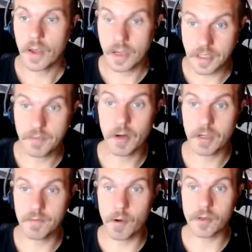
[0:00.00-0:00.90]
customer
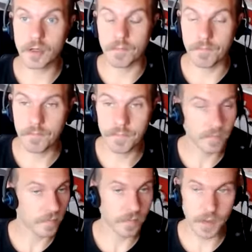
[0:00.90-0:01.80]
exposure.
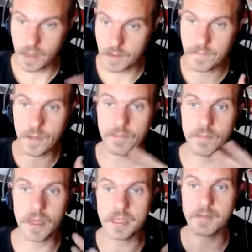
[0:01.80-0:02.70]
Give
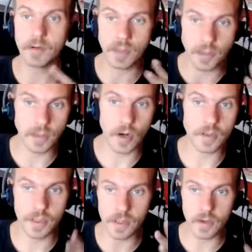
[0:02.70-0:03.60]
them the exposure to
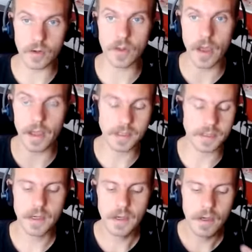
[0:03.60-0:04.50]
talk to your clients,